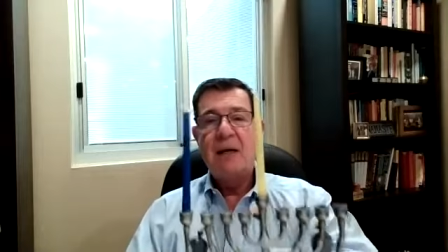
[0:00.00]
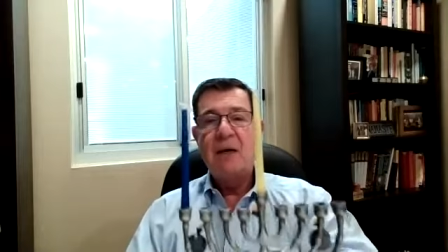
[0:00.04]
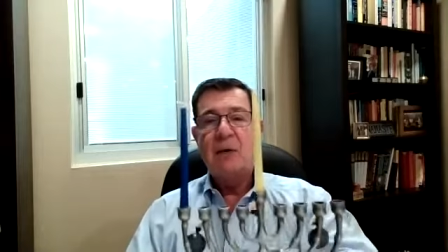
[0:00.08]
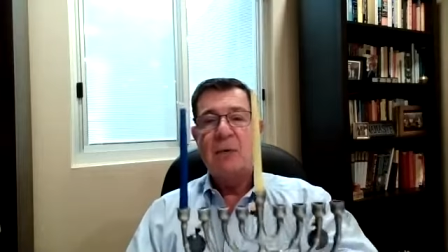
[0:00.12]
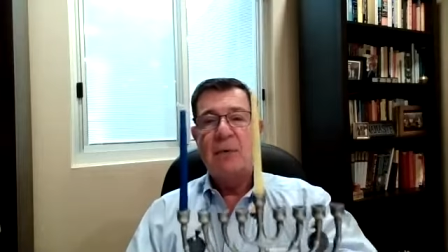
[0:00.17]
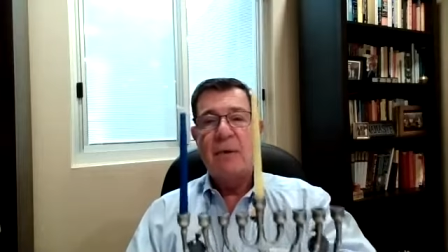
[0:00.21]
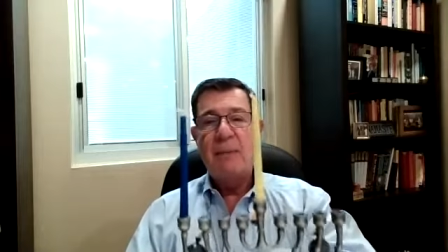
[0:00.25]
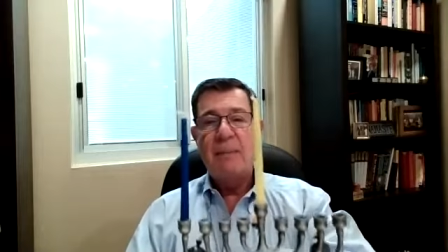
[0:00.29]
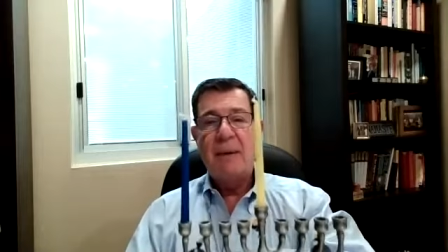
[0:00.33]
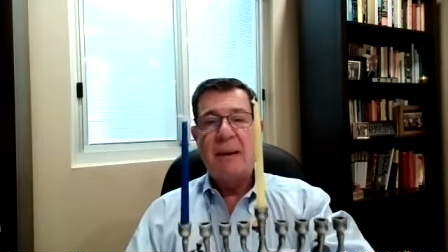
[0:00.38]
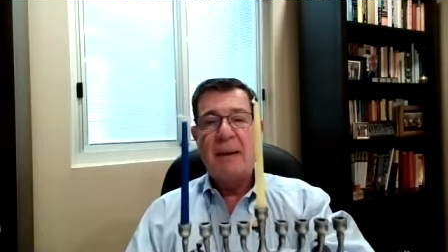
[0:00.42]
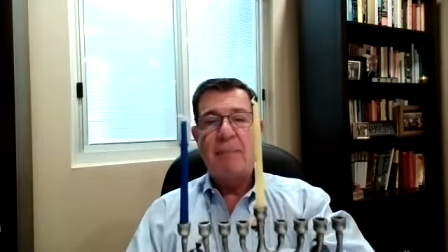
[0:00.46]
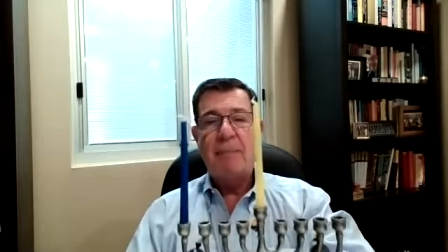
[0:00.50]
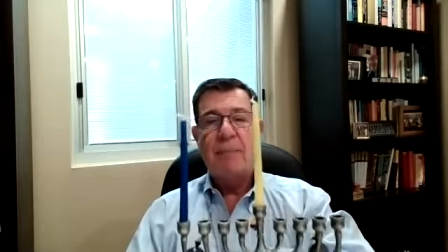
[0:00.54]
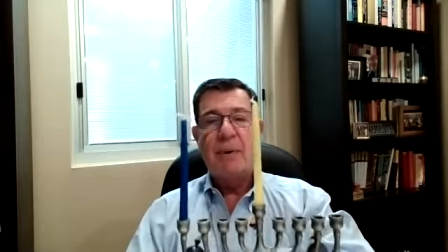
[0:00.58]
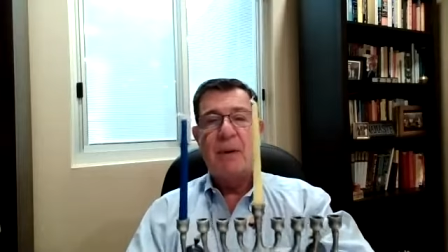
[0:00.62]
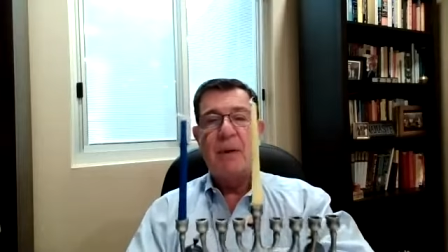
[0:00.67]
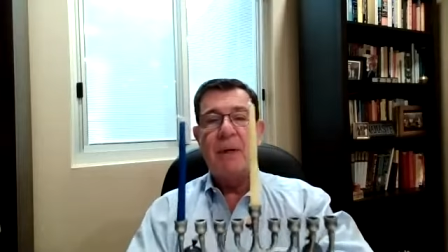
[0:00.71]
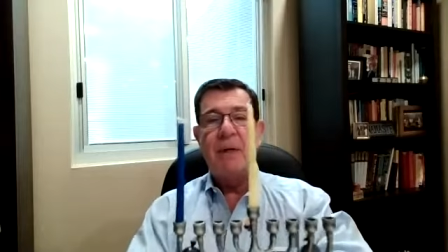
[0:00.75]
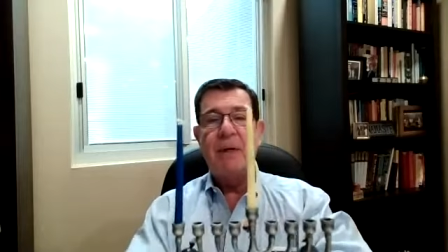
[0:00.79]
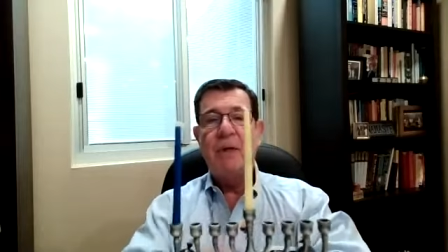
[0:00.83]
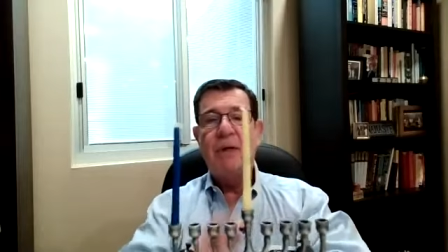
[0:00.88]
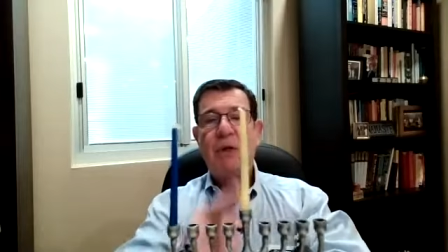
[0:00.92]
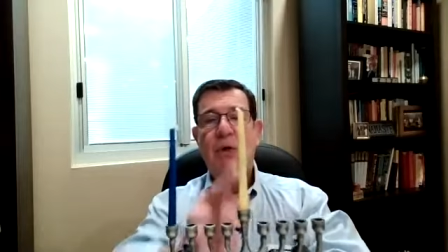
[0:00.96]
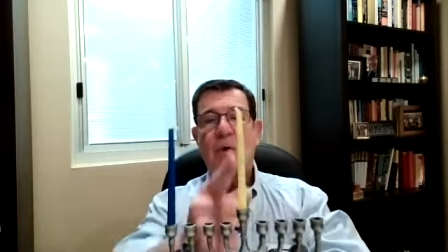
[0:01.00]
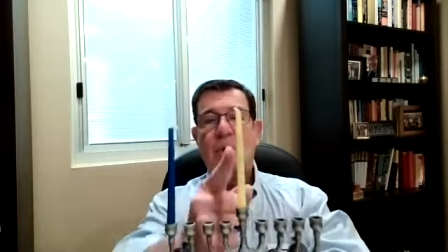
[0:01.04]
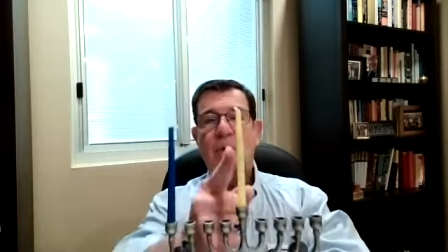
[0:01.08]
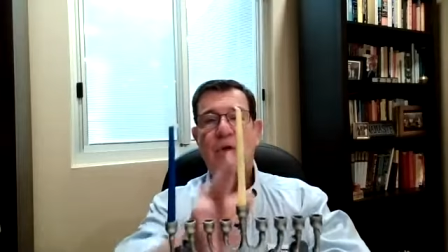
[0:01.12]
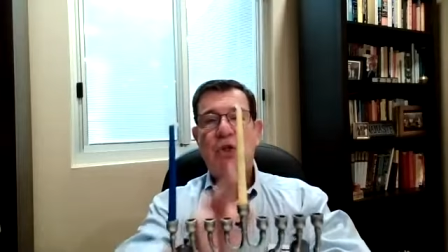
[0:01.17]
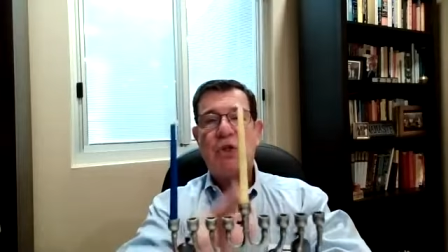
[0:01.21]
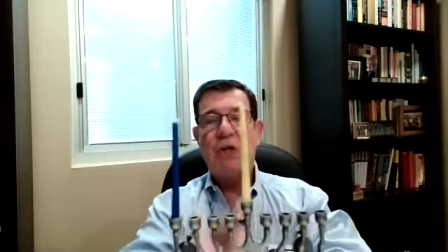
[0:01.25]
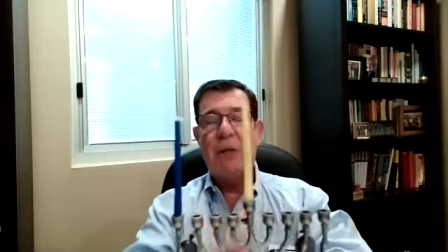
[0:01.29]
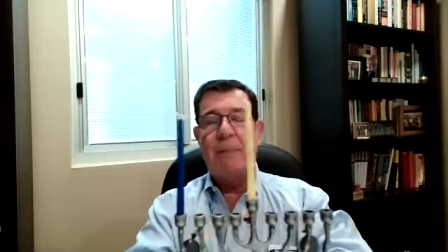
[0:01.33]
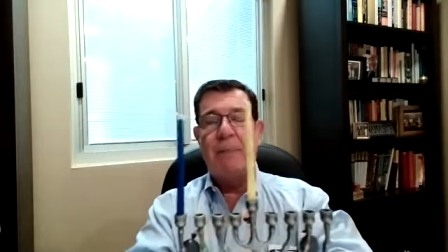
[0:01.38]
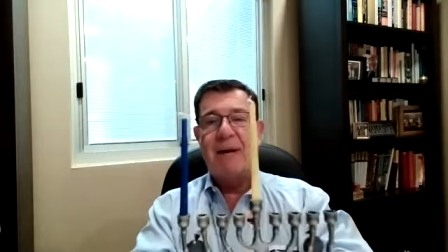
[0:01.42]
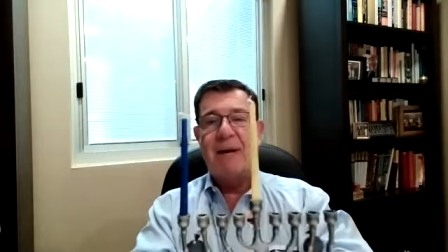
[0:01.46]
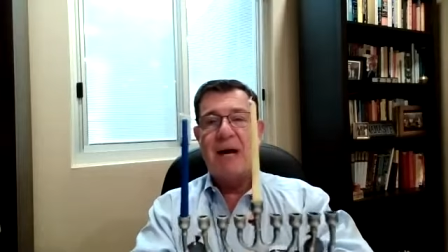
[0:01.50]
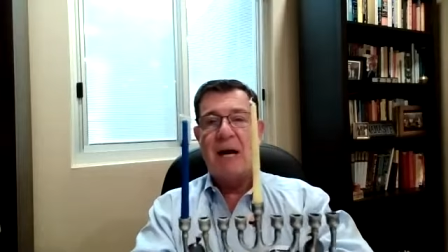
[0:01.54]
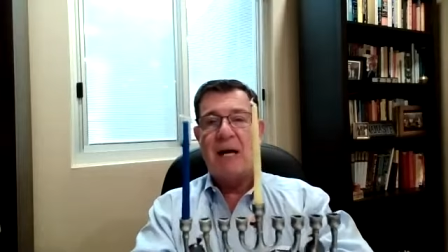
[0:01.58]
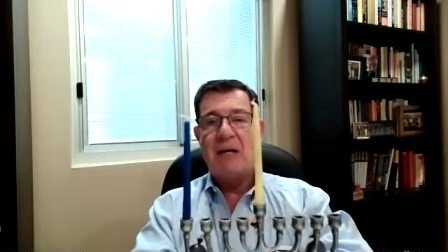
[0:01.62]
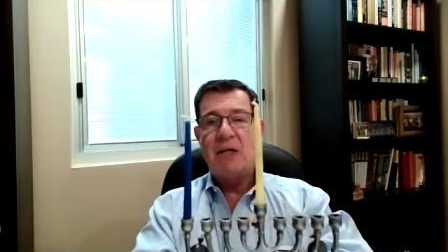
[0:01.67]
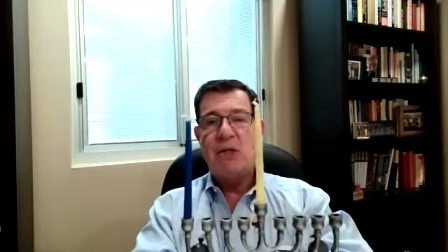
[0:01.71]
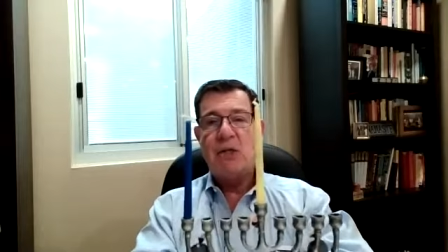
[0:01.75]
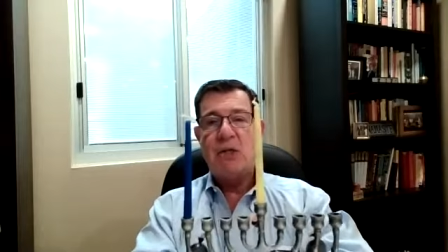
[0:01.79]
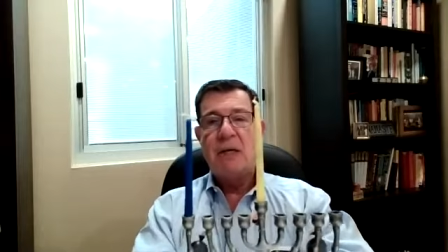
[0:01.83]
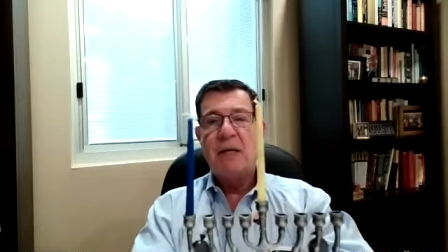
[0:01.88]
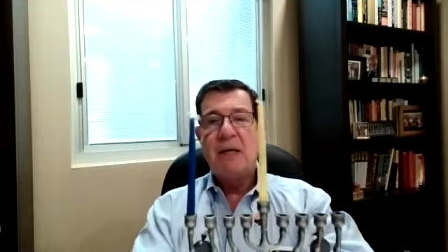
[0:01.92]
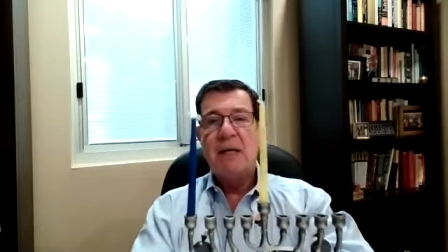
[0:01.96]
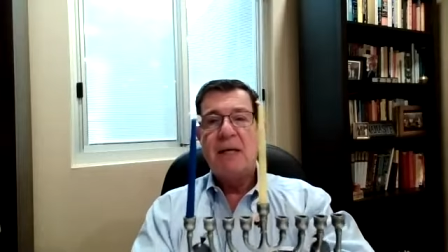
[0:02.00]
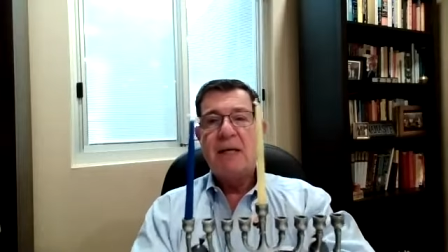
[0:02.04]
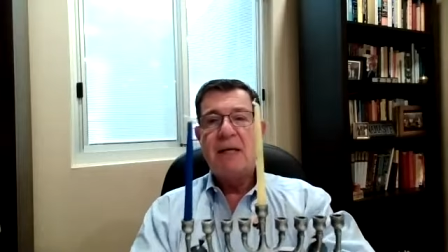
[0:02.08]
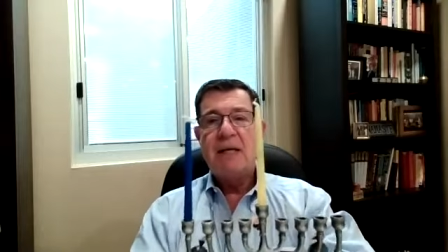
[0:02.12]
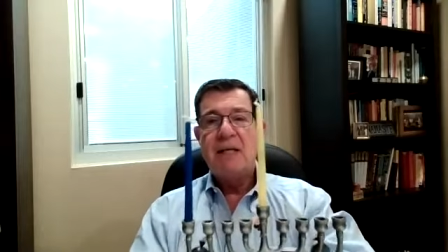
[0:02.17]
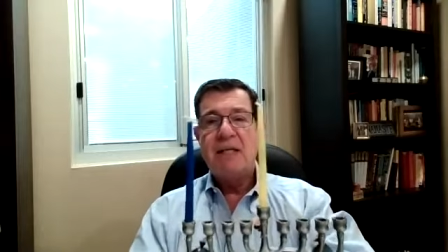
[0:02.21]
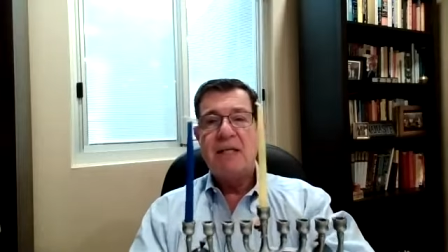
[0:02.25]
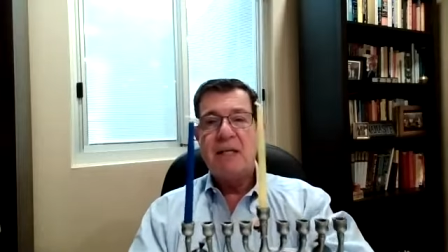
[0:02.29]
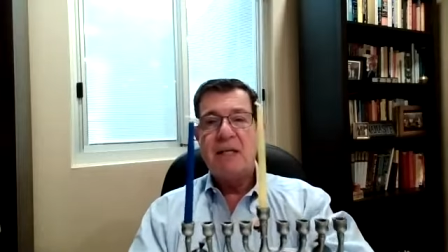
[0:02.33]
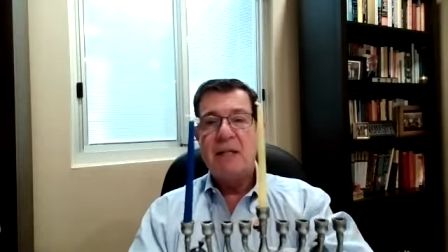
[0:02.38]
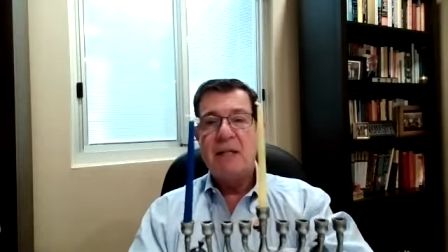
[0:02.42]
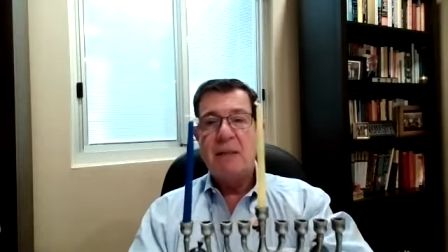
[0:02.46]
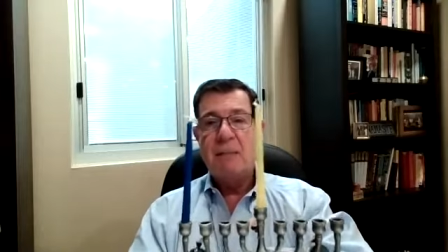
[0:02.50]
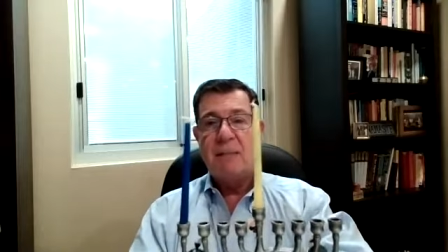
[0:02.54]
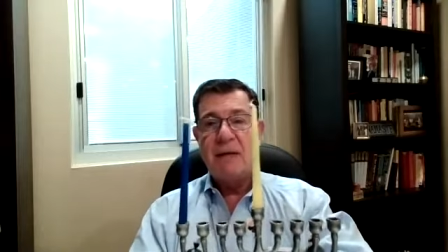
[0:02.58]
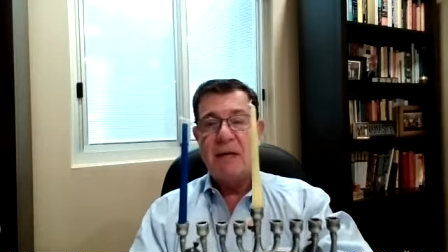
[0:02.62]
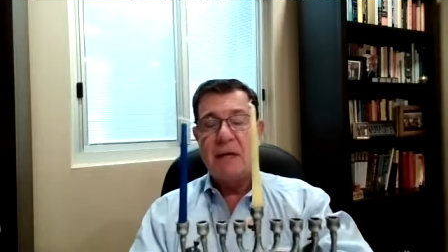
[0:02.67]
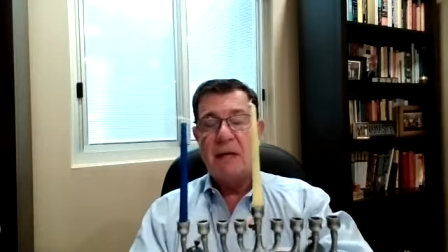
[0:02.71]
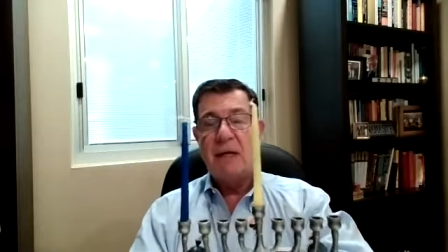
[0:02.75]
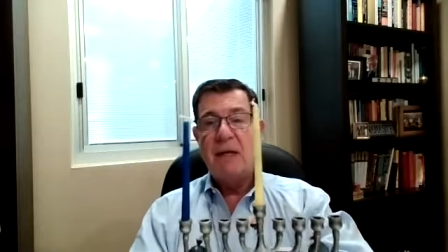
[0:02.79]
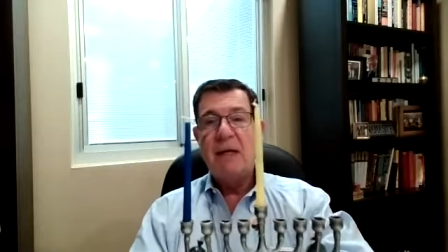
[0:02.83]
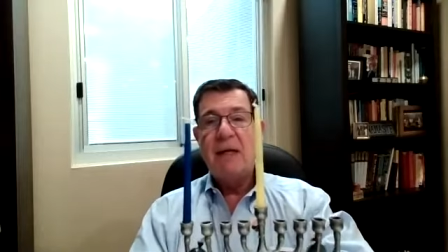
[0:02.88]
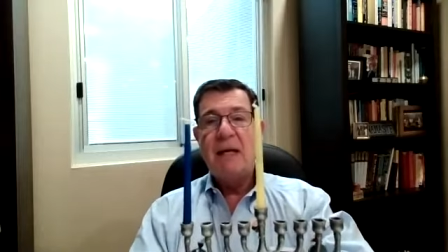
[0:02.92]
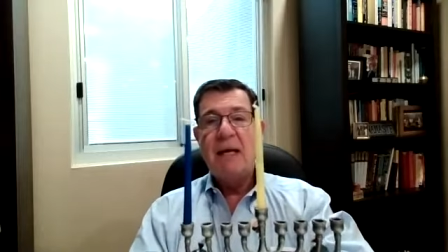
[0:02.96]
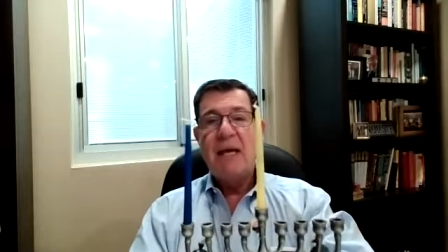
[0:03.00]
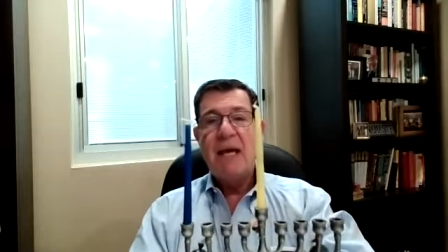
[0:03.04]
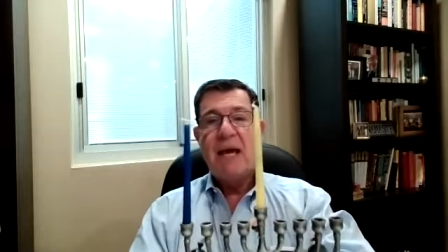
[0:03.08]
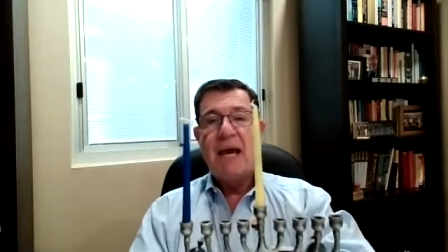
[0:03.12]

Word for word: Remember, your shamash is in the middle.